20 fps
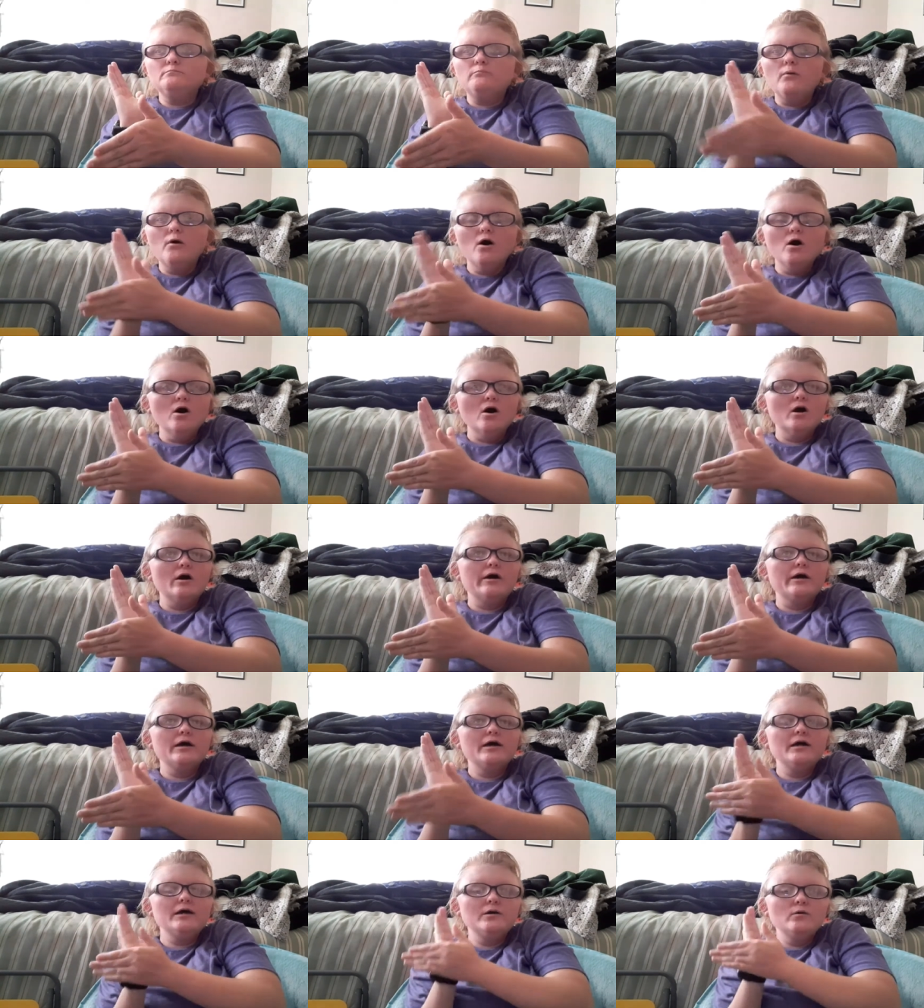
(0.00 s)

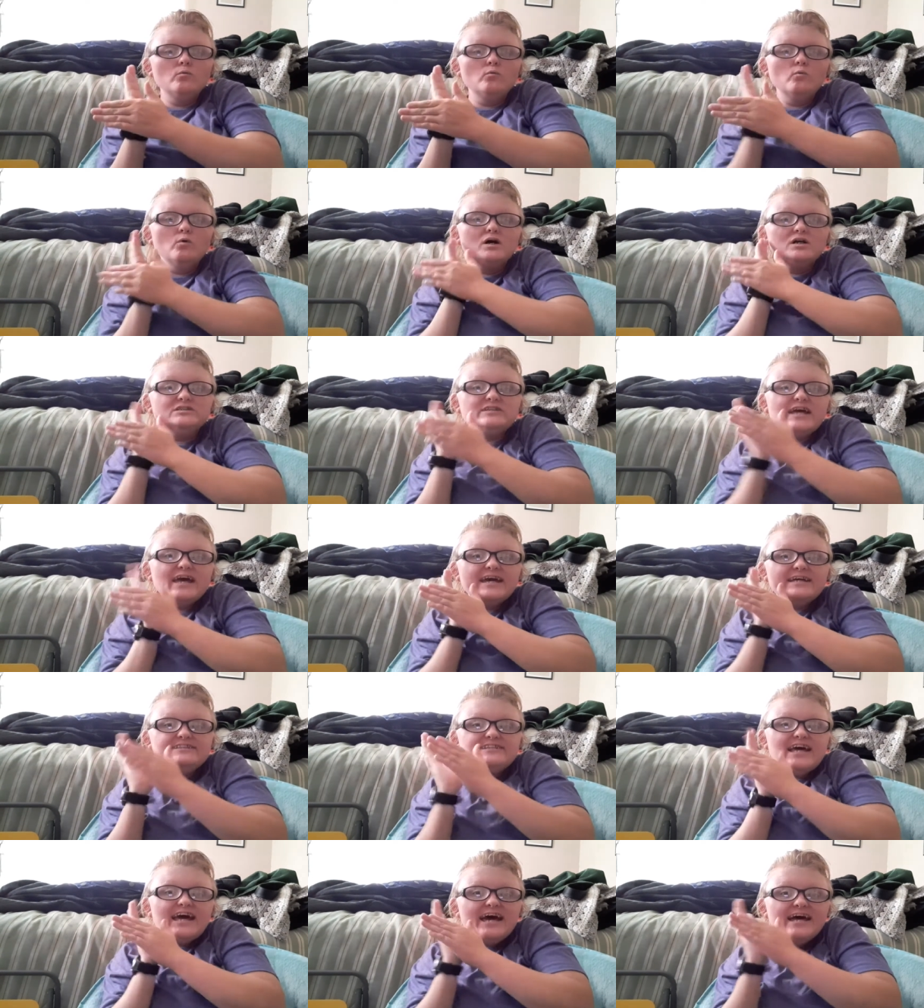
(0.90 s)
par. It was
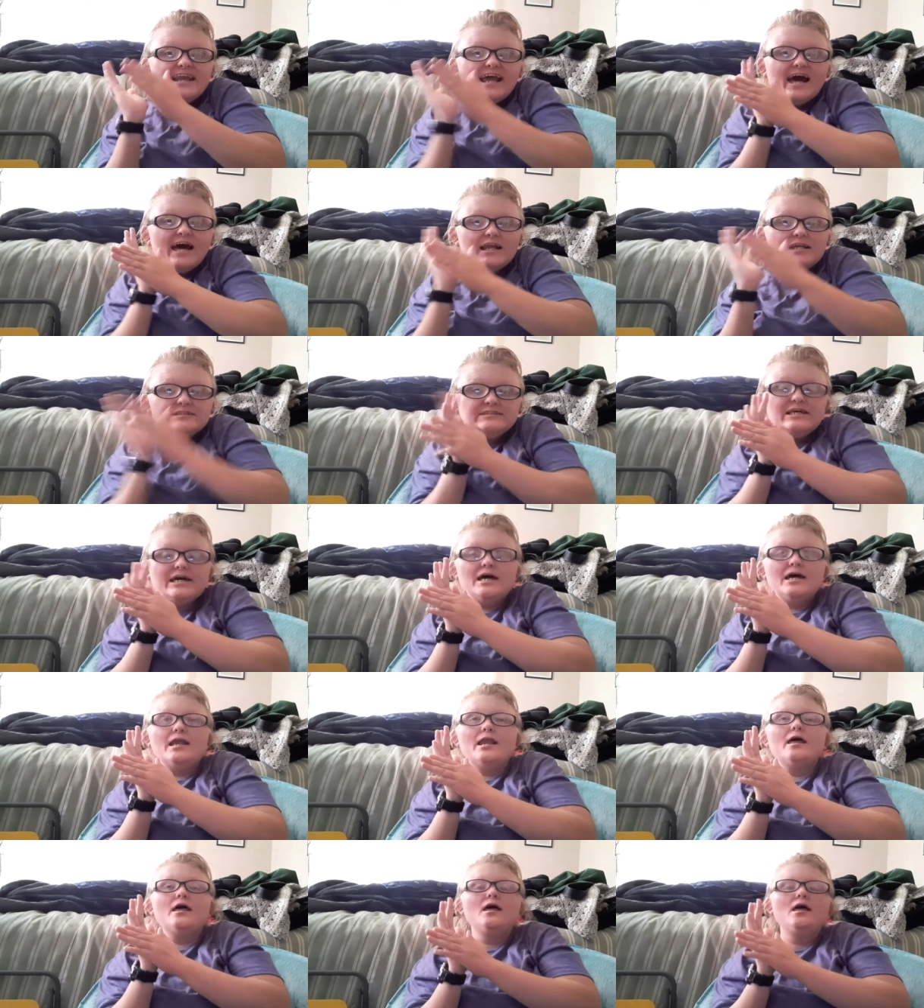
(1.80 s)
a 10 out of
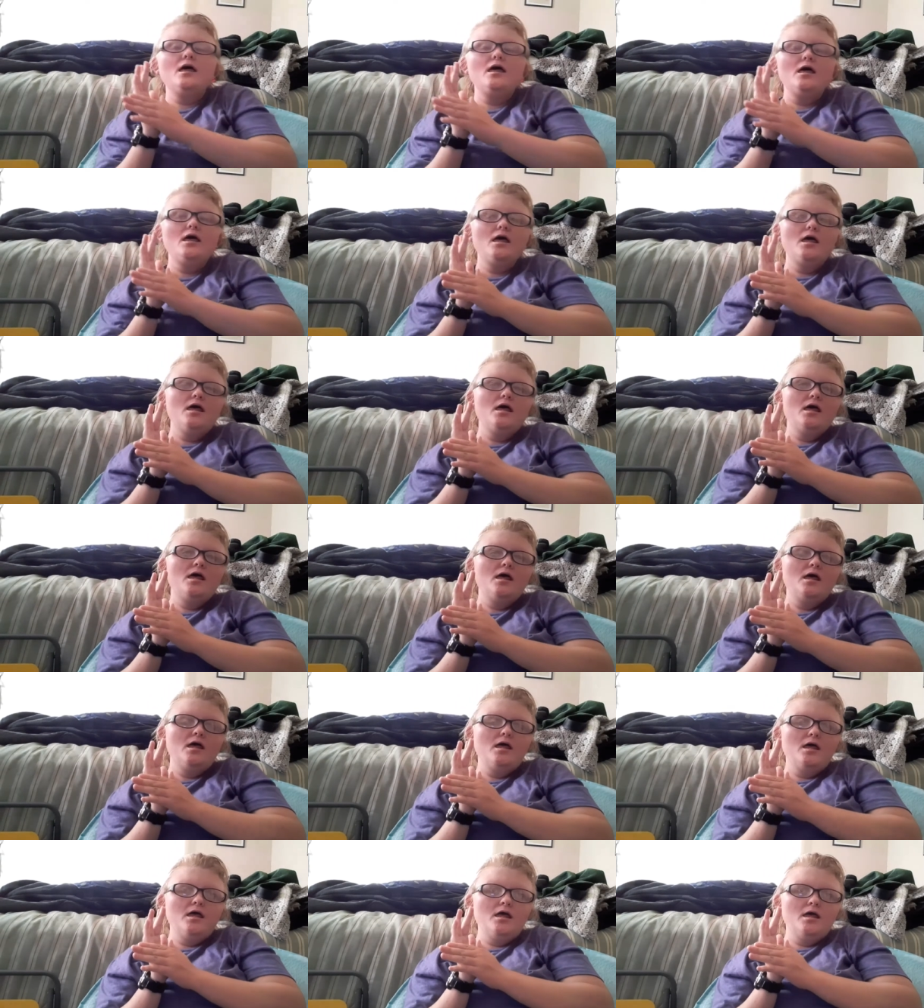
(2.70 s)
10.
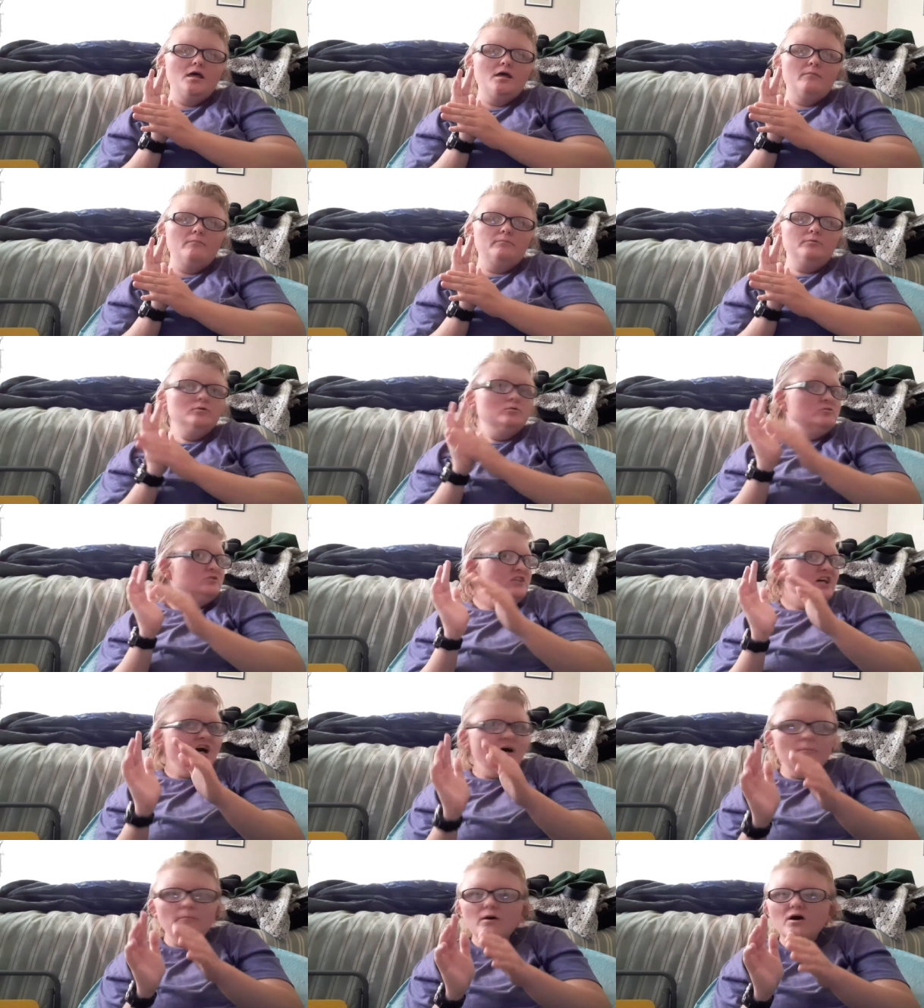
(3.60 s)
Blu
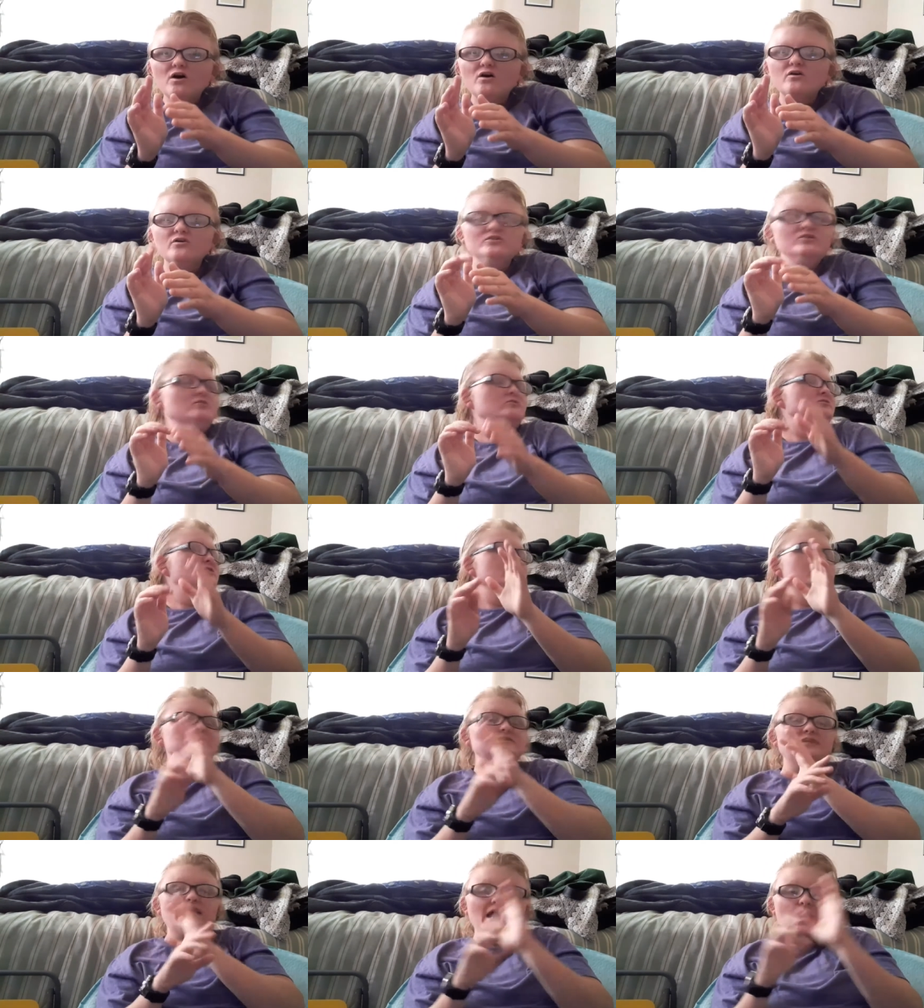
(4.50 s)
del Barrio did
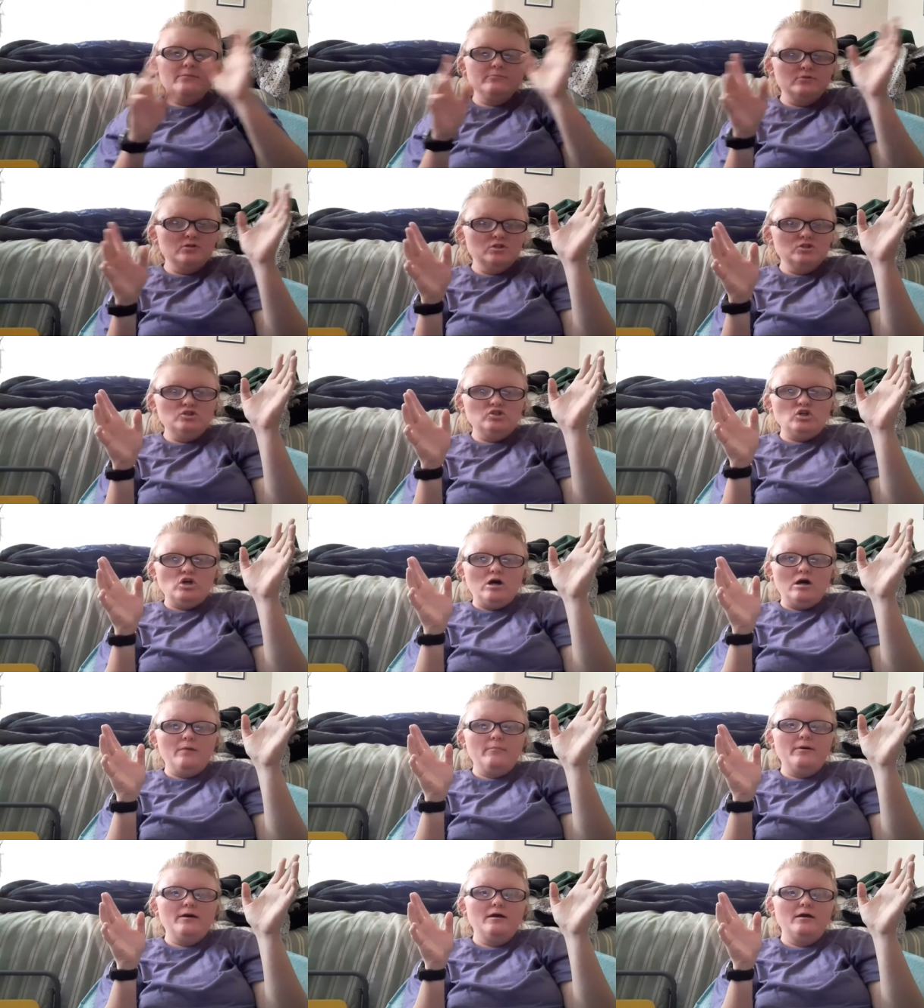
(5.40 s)
a damn good
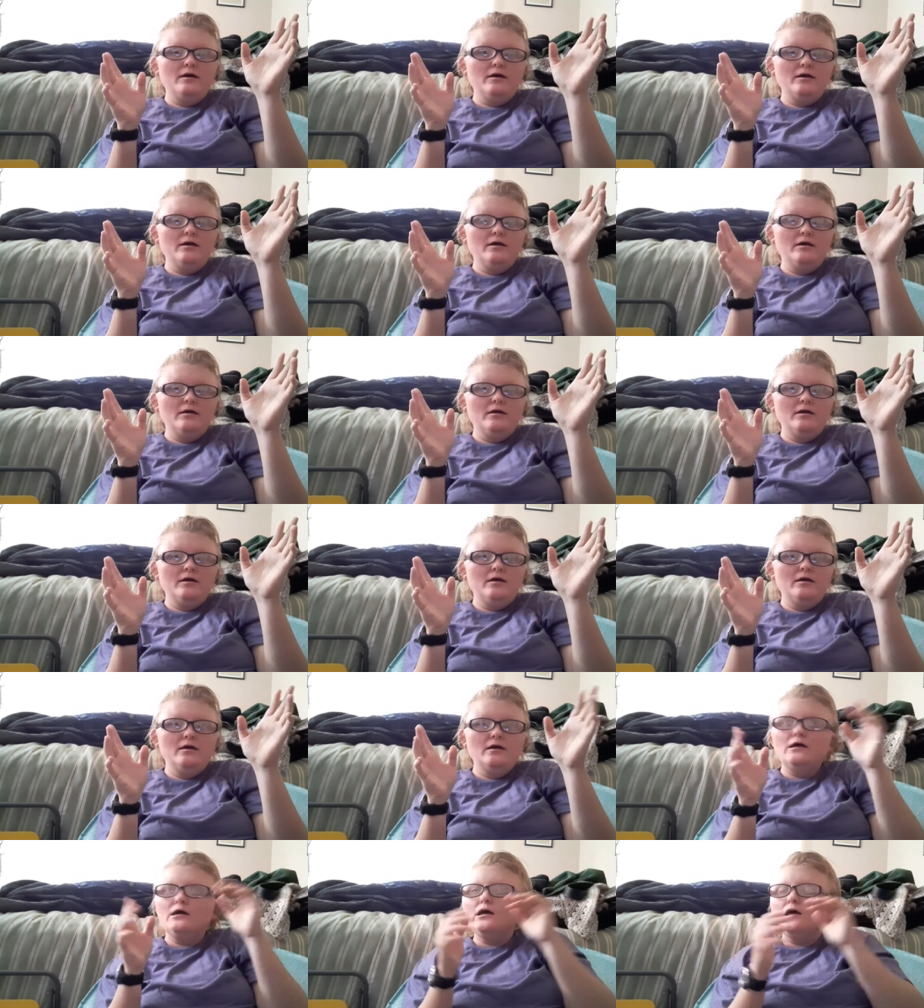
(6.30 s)
job.
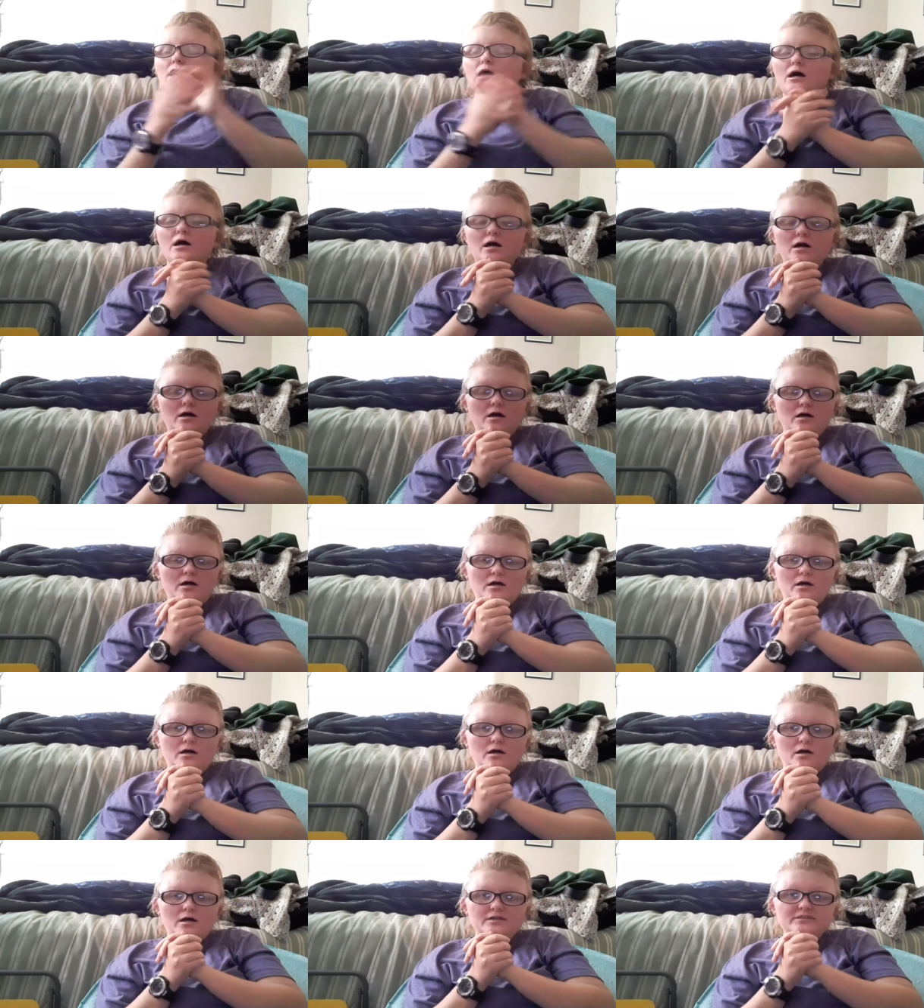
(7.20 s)

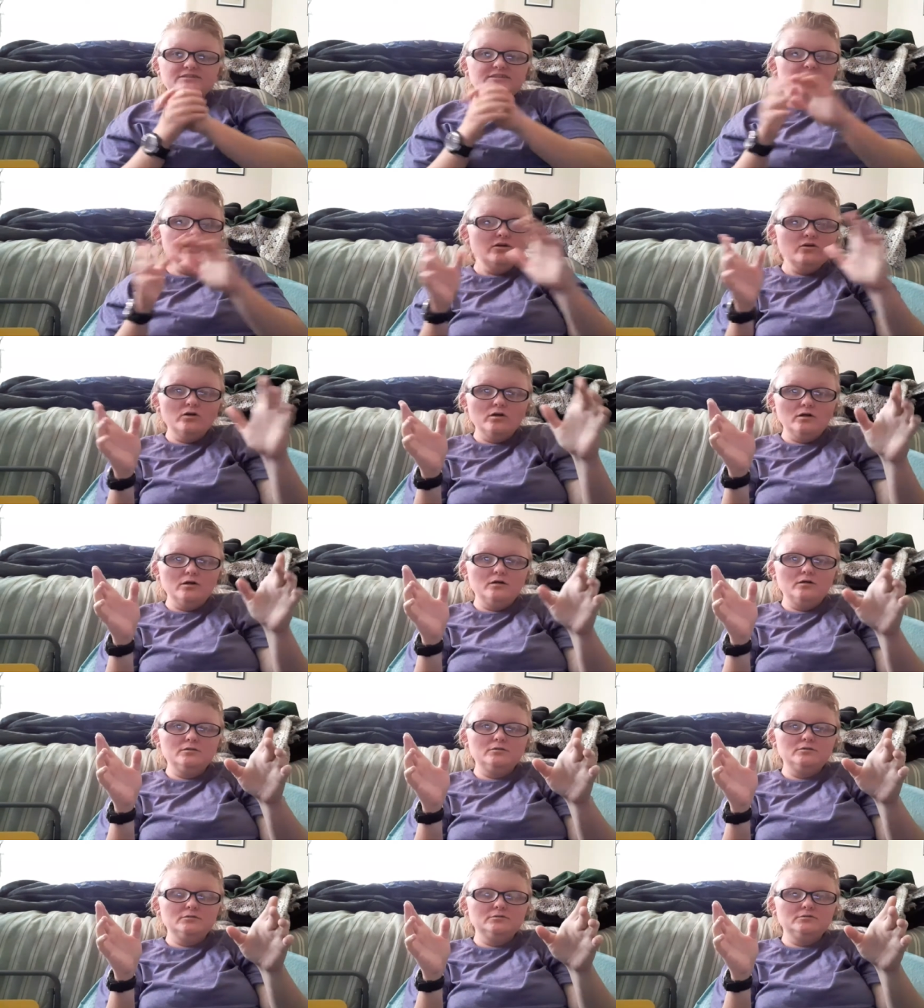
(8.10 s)
Uh, Adira